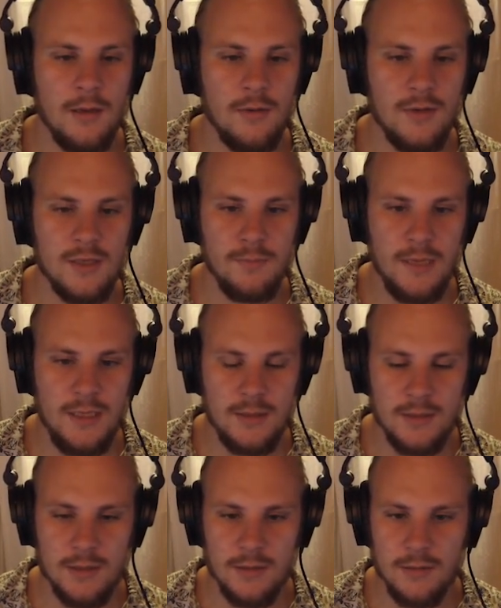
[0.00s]
Now this
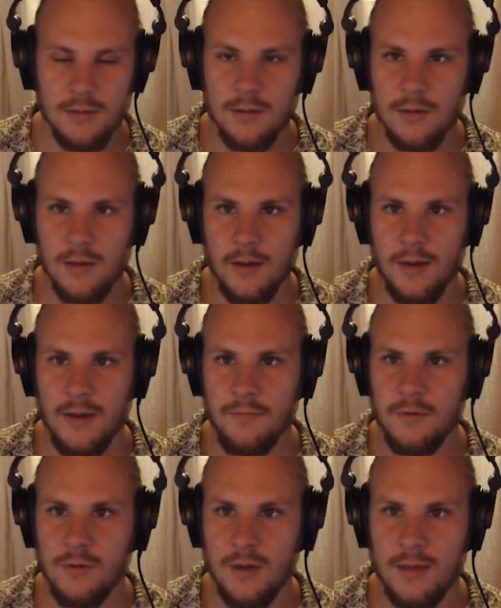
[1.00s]
means,
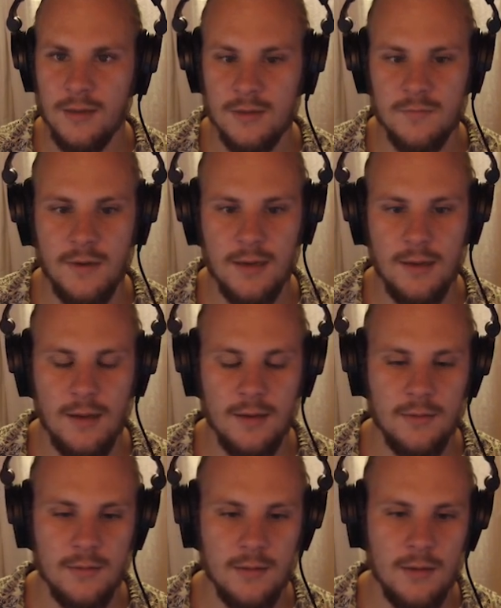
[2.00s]
if we look at this red
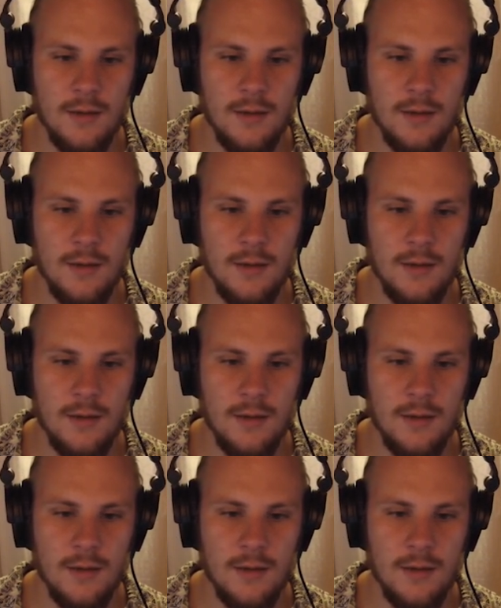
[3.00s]
line,